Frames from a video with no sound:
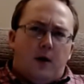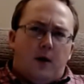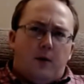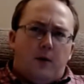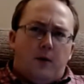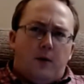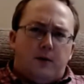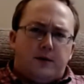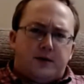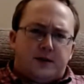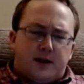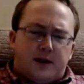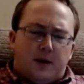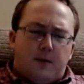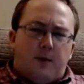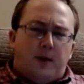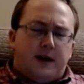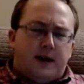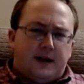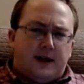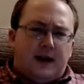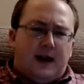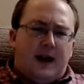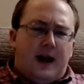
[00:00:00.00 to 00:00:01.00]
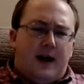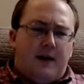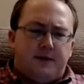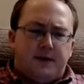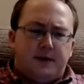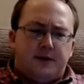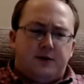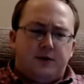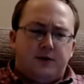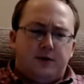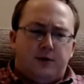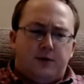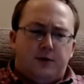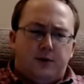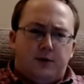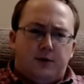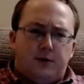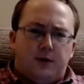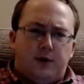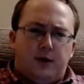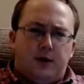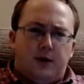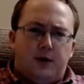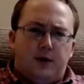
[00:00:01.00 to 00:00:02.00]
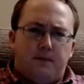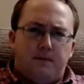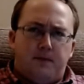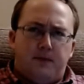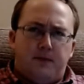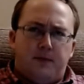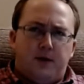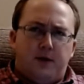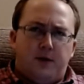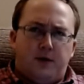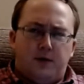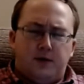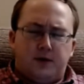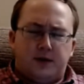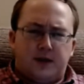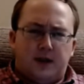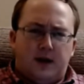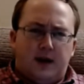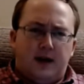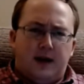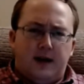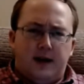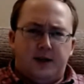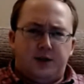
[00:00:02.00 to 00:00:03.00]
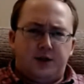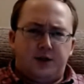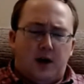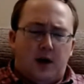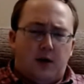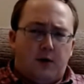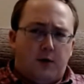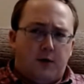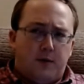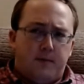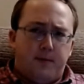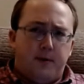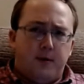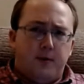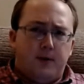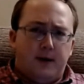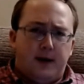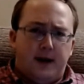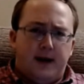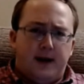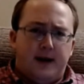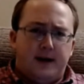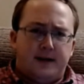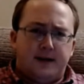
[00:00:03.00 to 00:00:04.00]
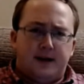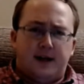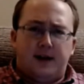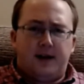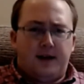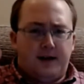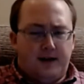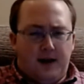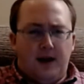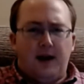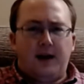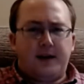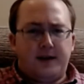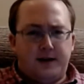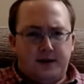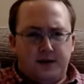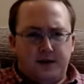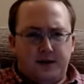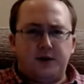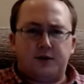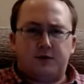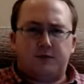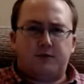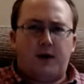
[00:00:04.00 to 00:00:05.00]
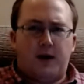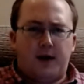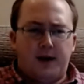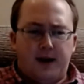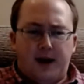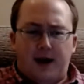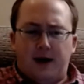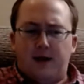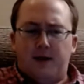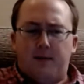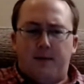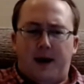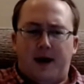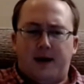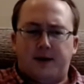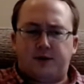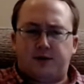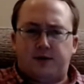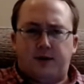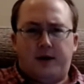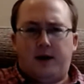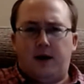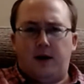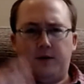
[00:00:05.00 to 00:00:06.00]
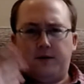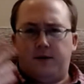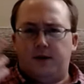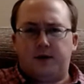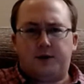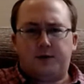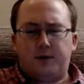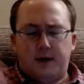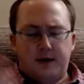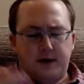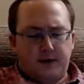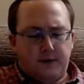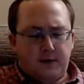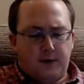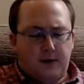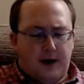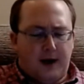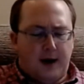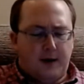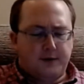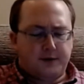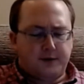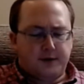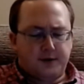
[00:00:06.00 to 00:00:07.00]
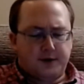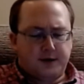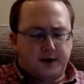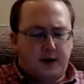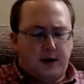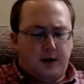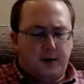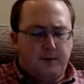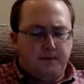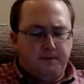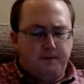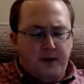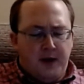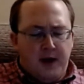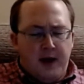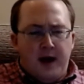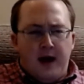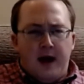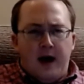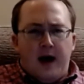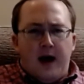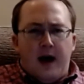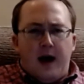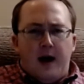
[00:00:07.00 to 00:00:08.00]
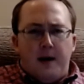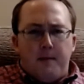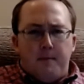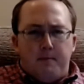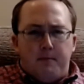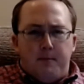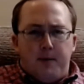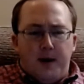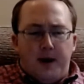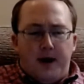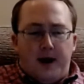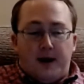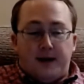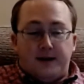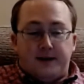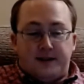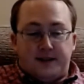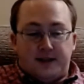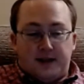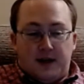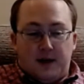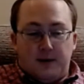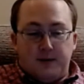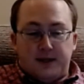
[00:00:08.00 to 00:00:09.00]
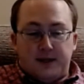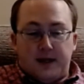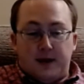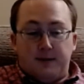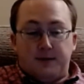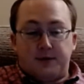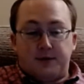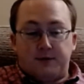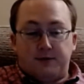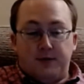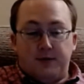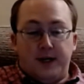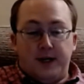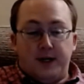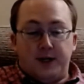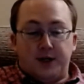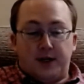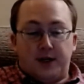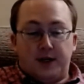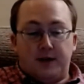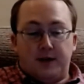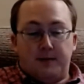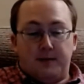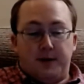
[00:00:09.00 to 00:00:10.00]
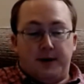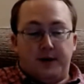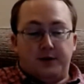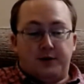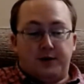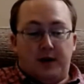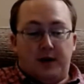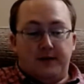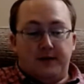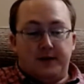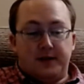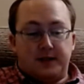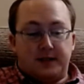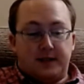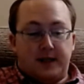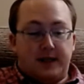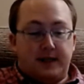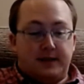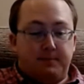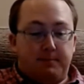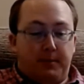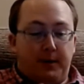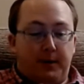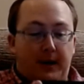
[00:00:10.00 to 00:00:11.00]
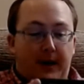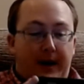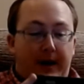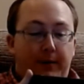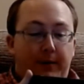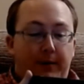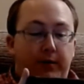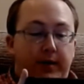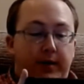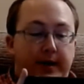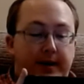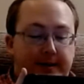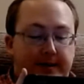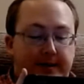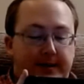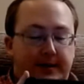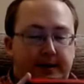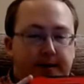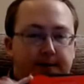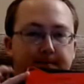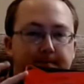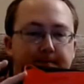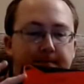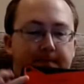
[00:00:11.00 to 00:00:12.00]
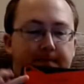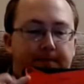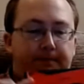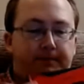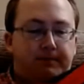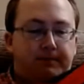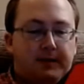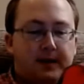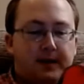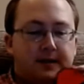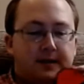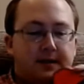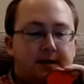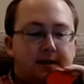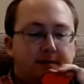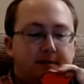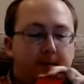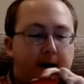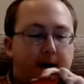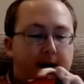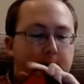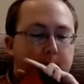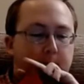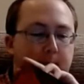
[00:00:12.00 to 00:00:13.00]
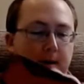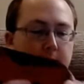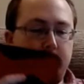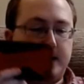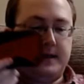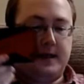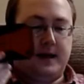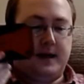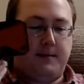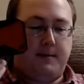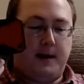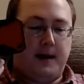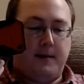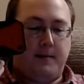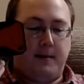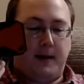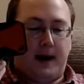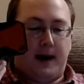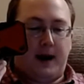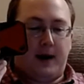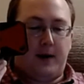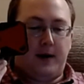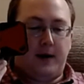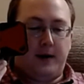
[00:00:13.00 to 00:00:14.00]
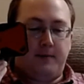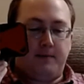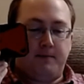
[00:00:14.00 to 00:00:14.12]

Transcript: someone had left a door slightly ajar, or the boot lid, and a light had just run down the battery over 24 hours or so. But I was able to reach under my driver's seat and pull out this. This is made by DB Power,